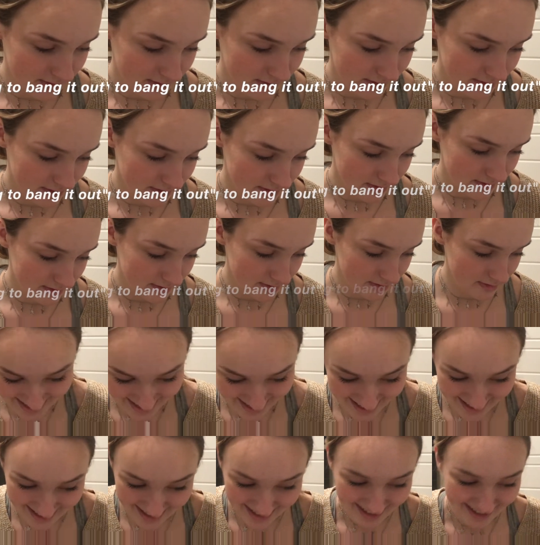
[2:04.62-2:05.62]
Sorry.
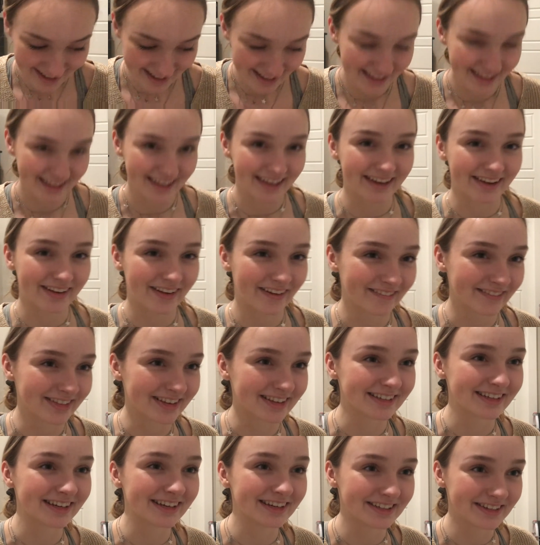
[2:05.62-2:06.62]
That
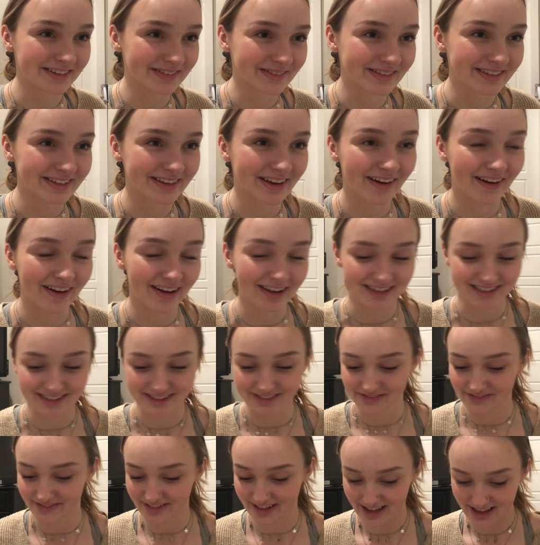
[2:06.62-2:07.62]
conversation was
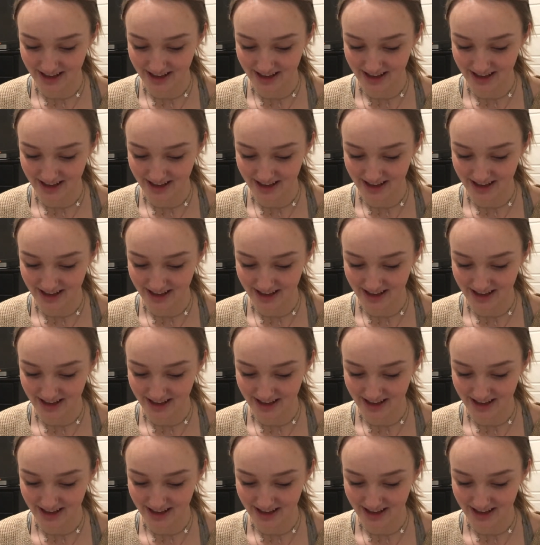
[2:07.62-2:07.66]
awesome.